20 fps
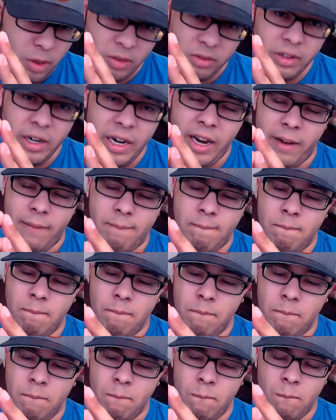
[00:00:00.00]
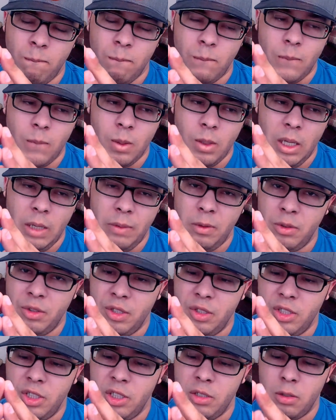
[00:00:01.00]
have ran if it was
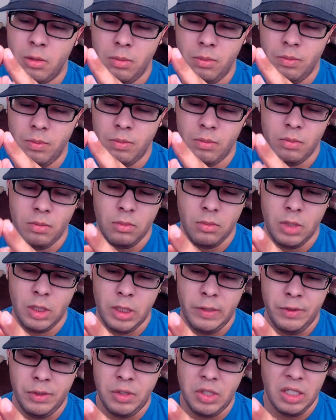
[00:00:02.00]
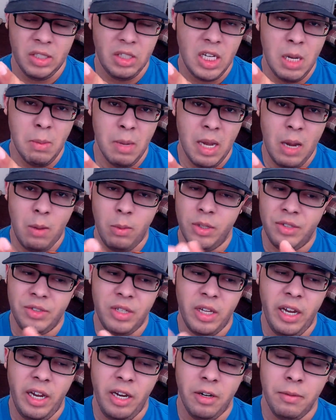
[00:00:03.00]
Yujiro. If it was Saitama, I would have
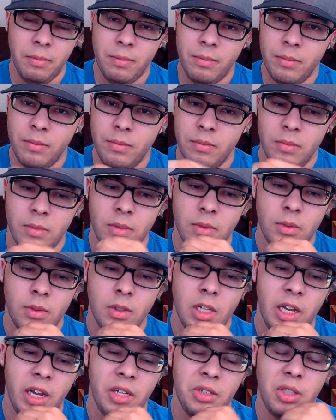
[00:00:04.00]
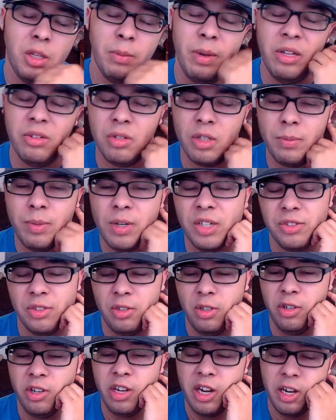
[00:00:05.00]
stayed. I guess it depends on the person
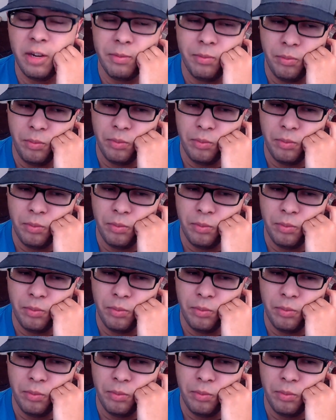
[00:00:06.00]
who did it.